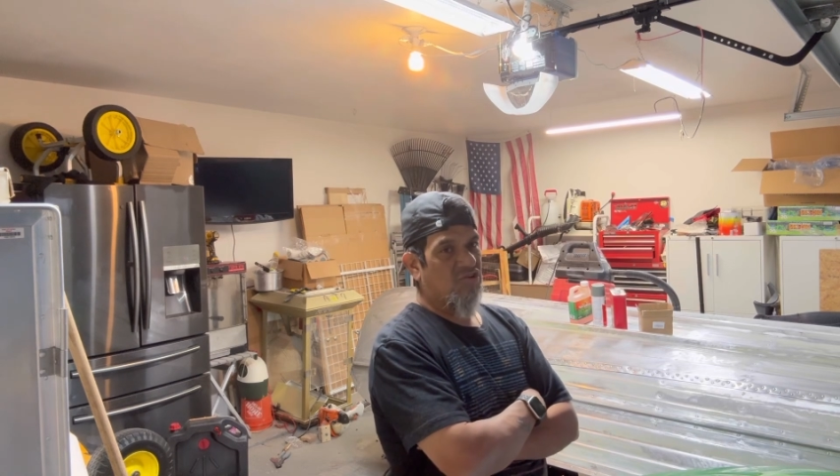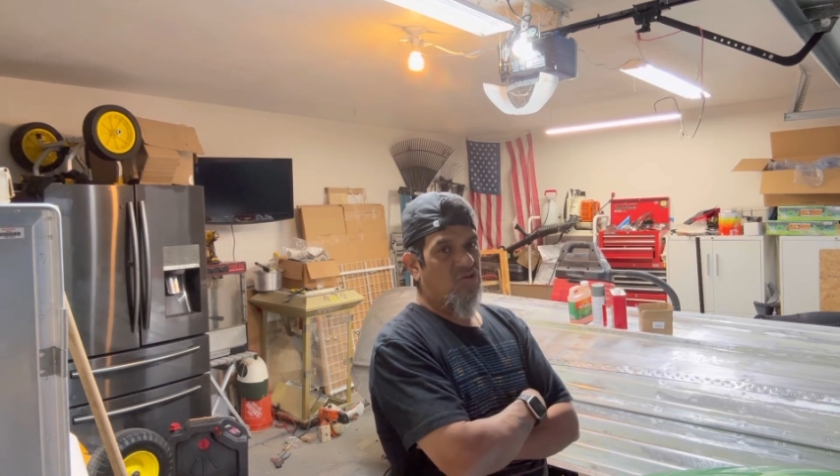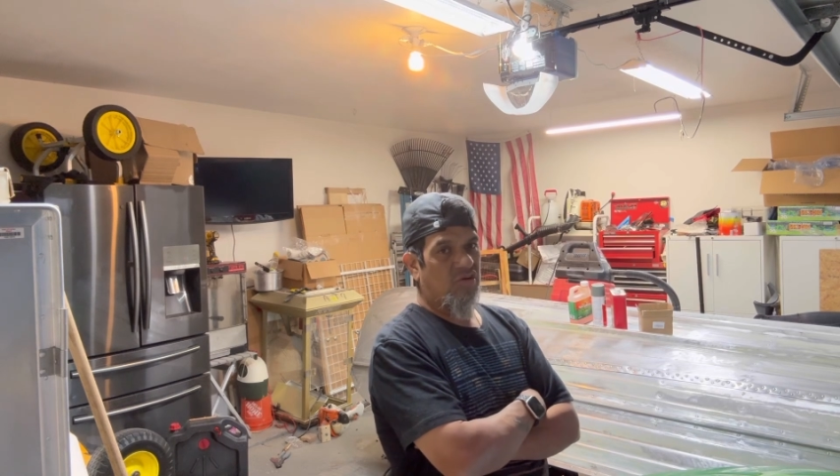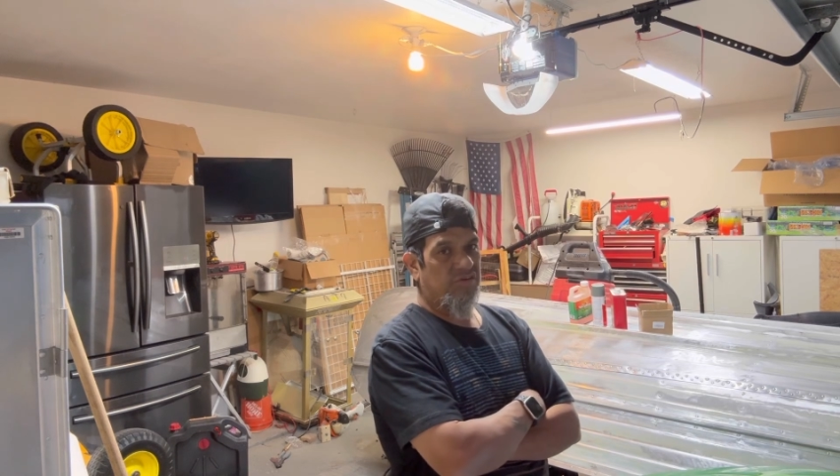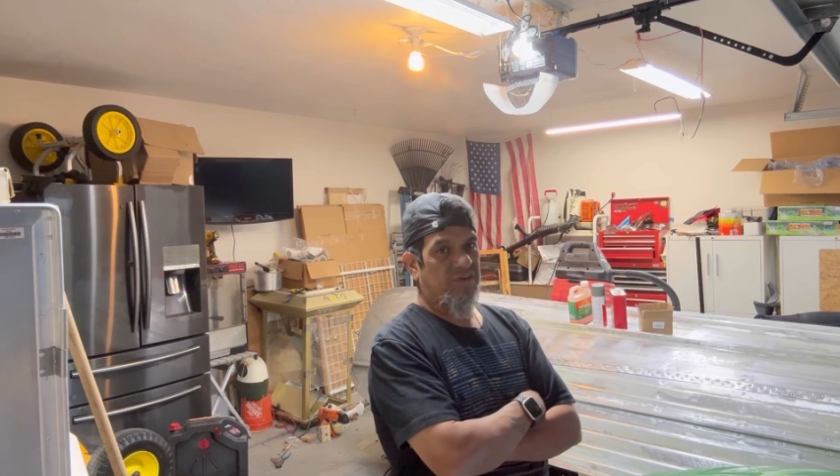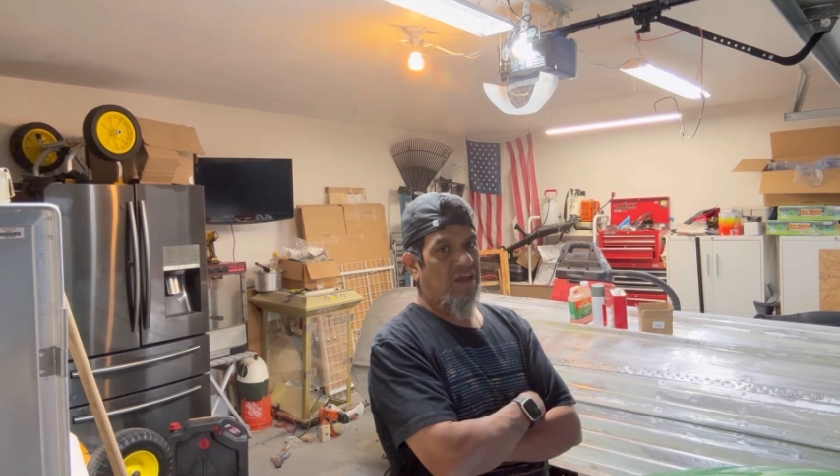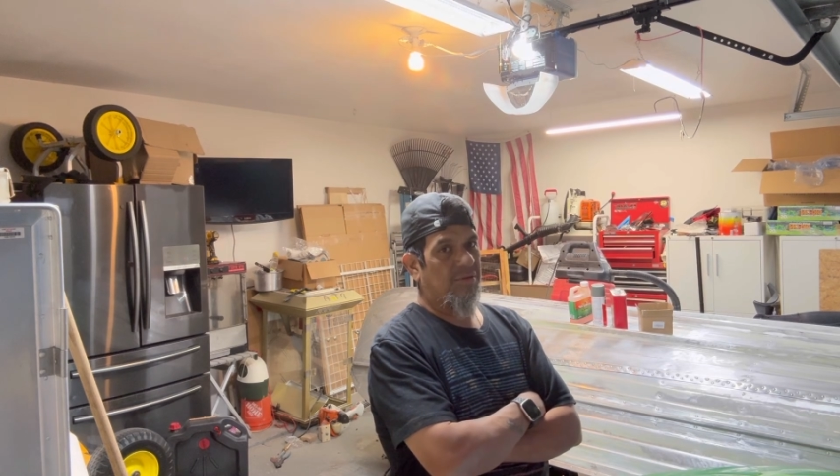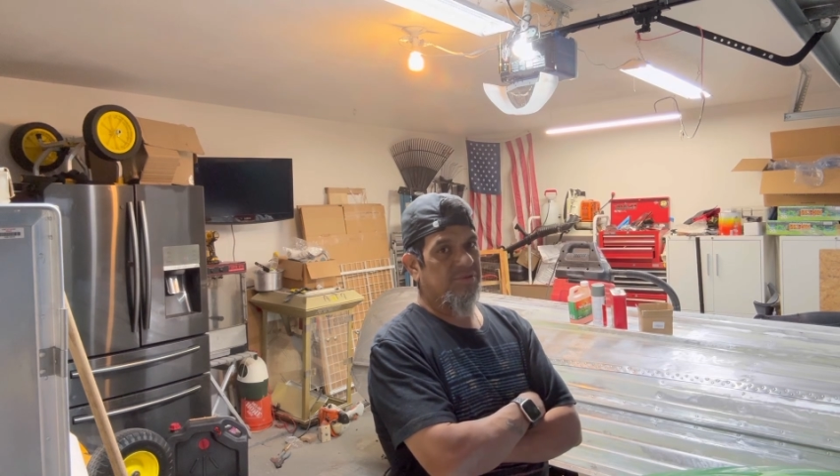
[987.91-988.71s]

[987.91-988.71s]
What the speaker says: a hard time,